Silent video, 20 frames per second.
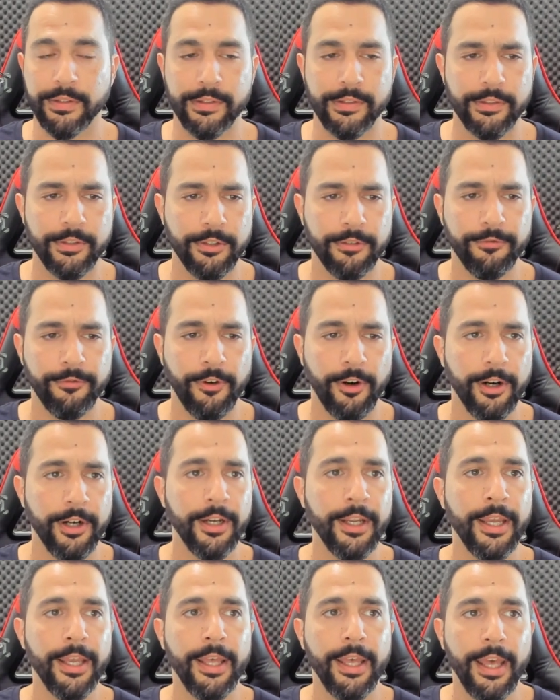is good for.
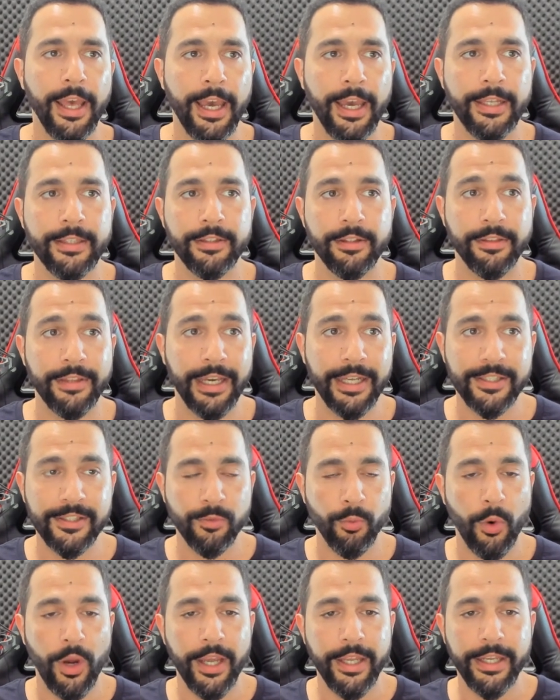And
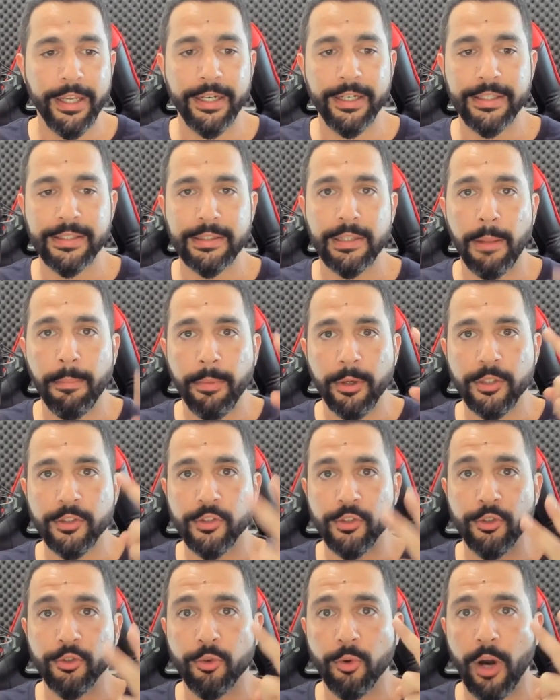that's why it is number
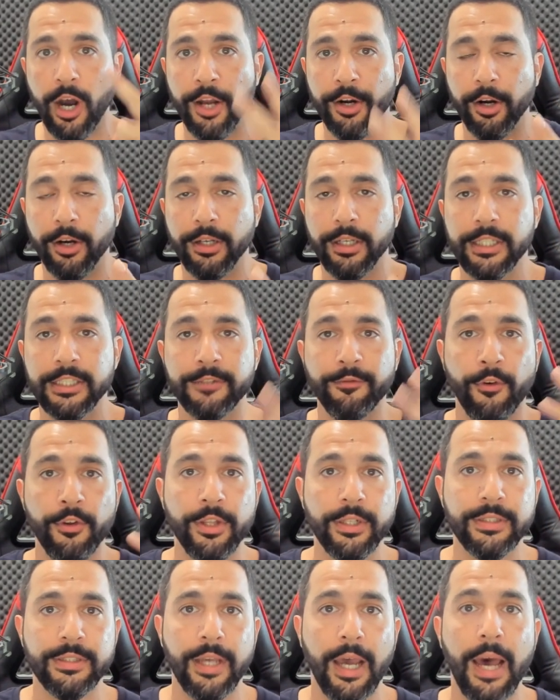two on our list for
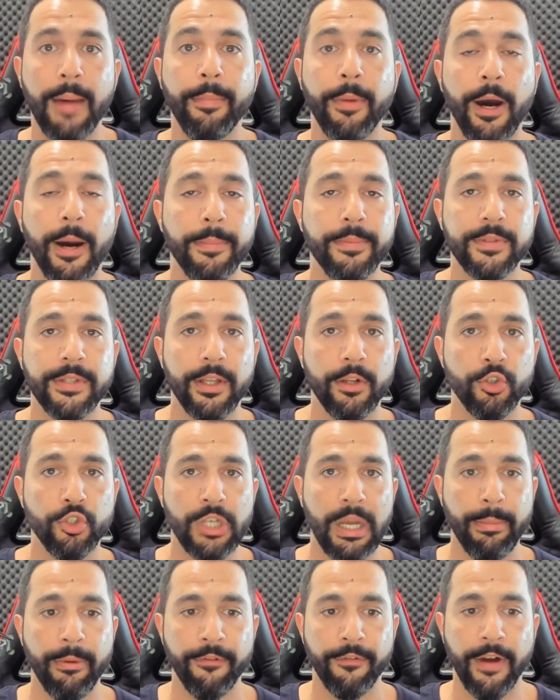the top upsell
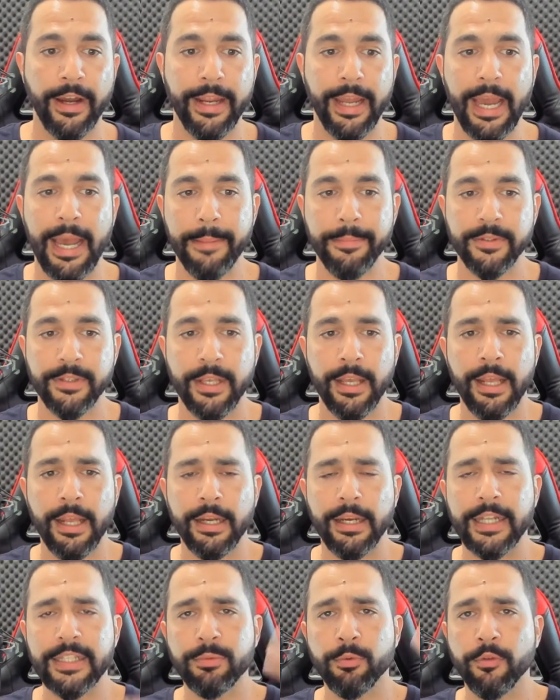Shopify apps.
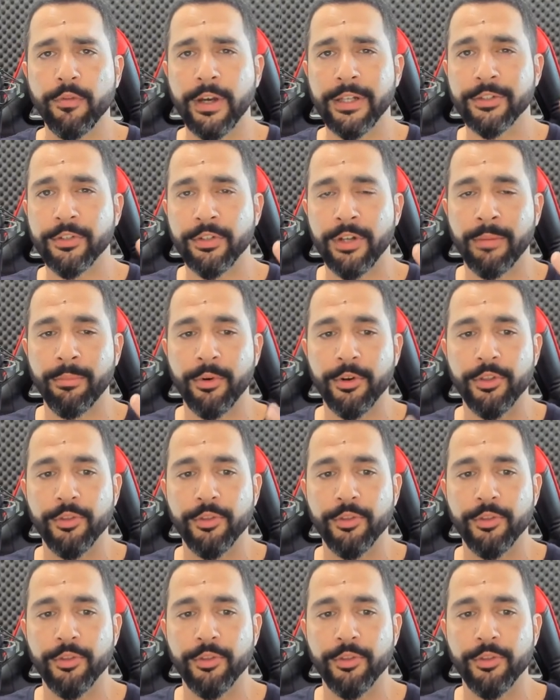Let's move on to number